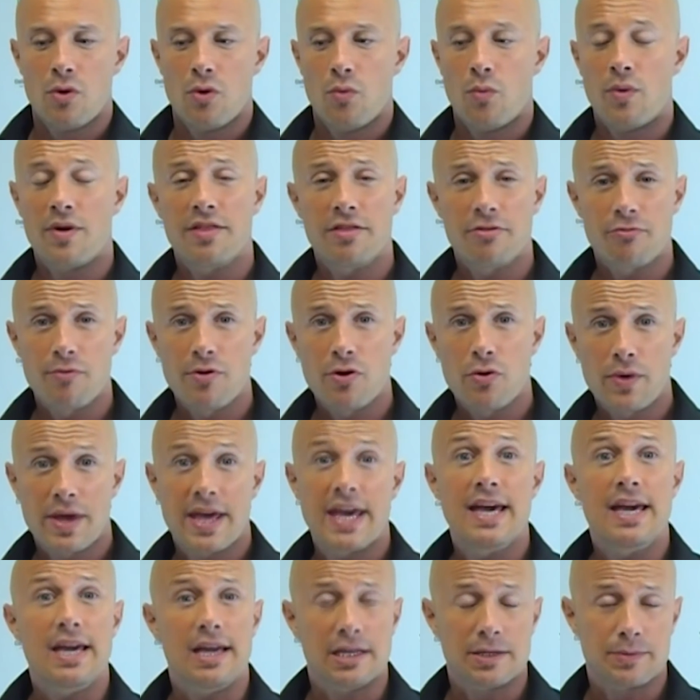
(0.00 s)
One of the real
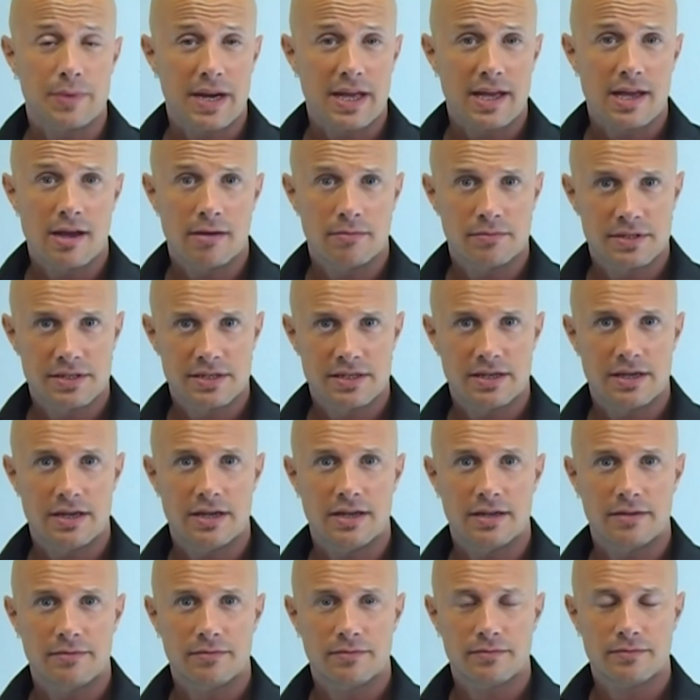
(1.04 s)
keys when it comes
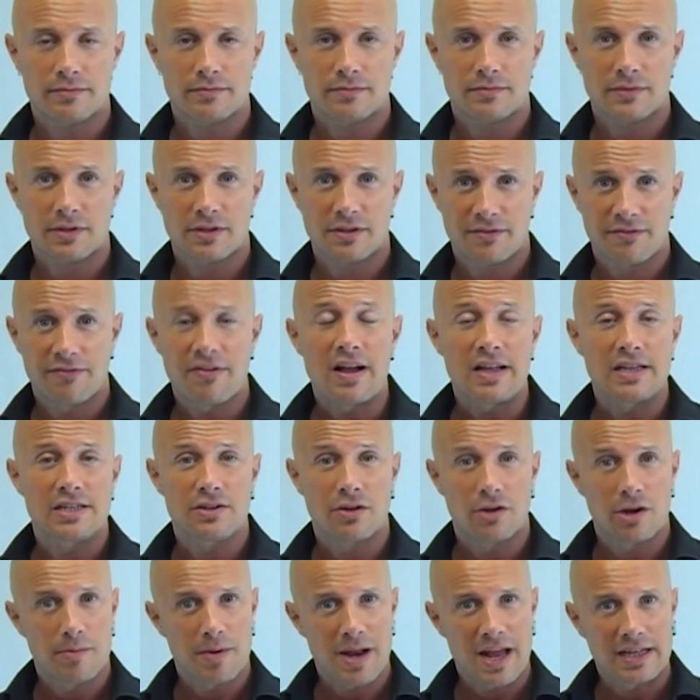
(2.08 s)
to
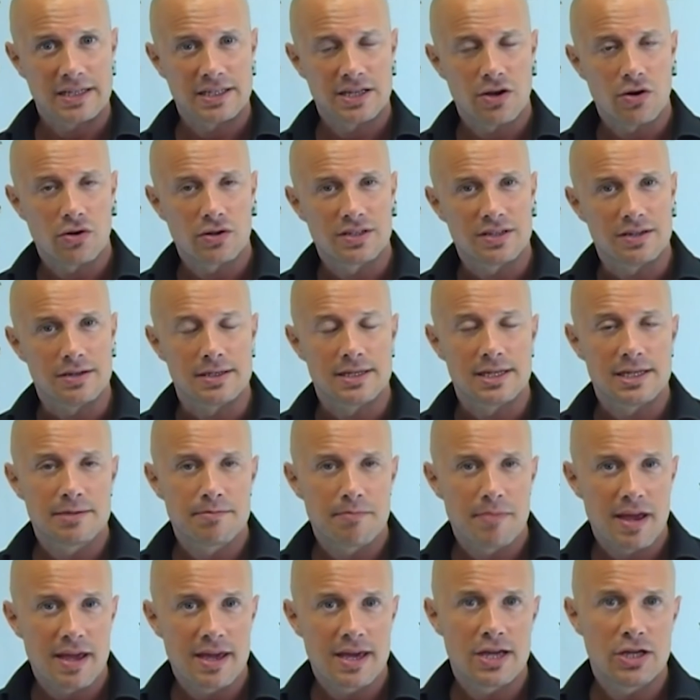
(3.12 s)
fat-soluble antioxidants is
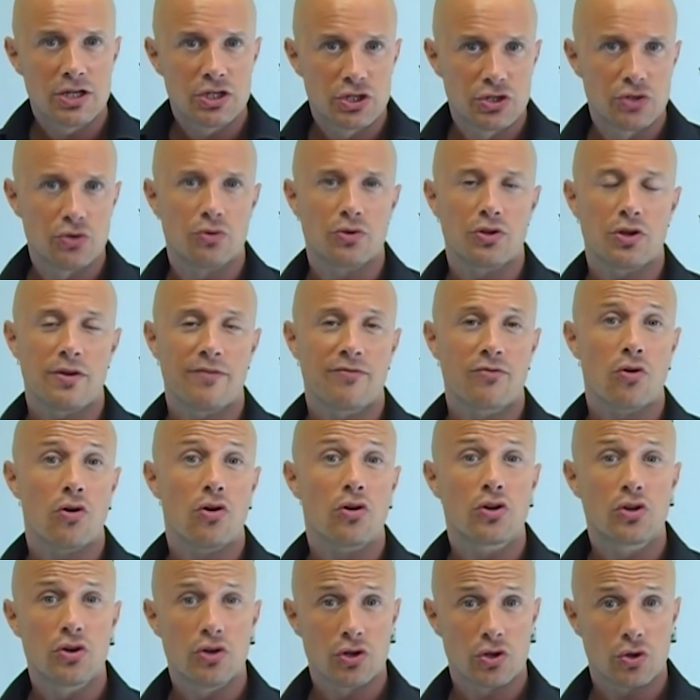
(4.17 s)
making sure that you've got a
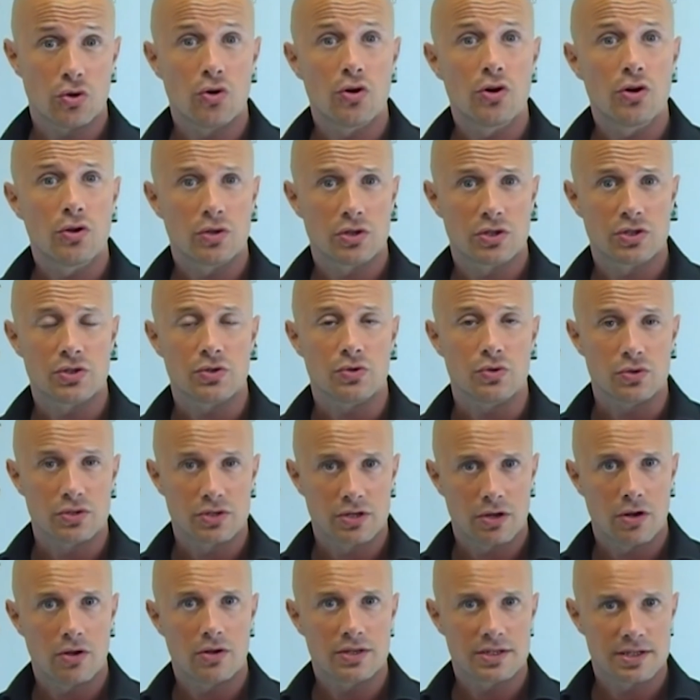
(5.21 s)
good oil source
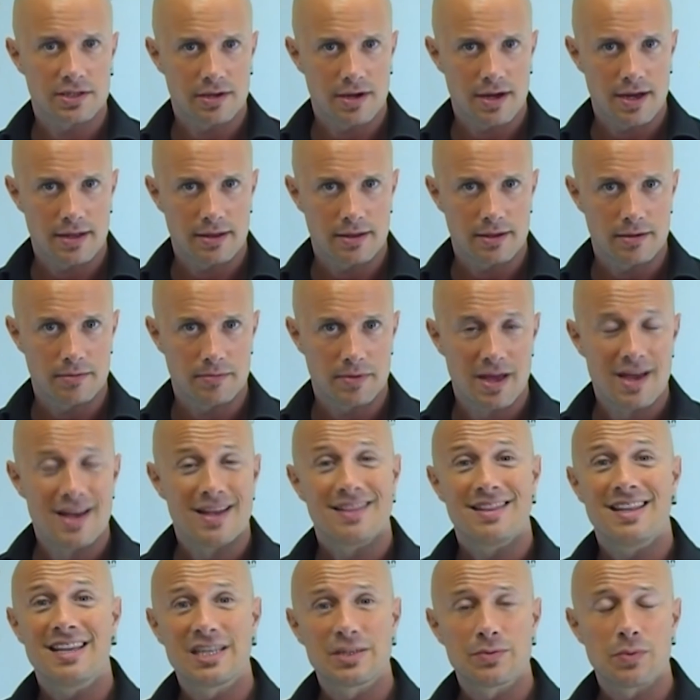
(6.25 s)
alongside them.
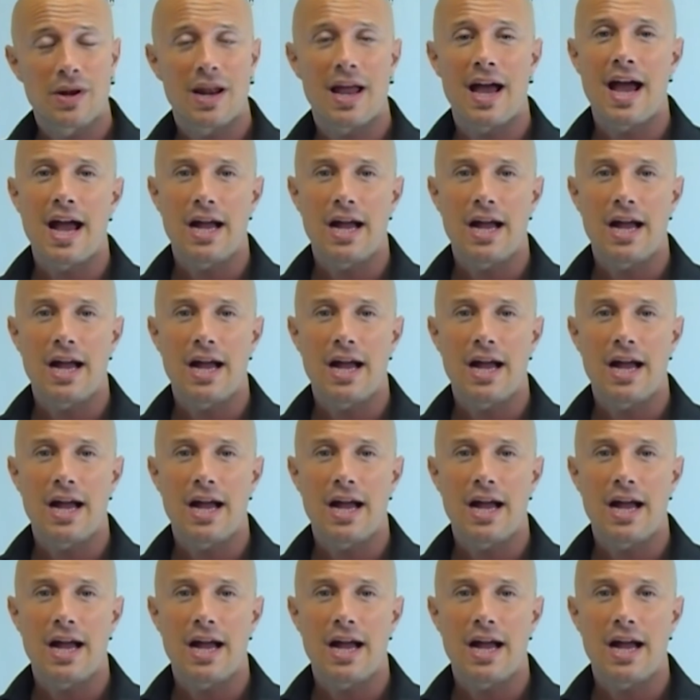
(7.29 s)
This will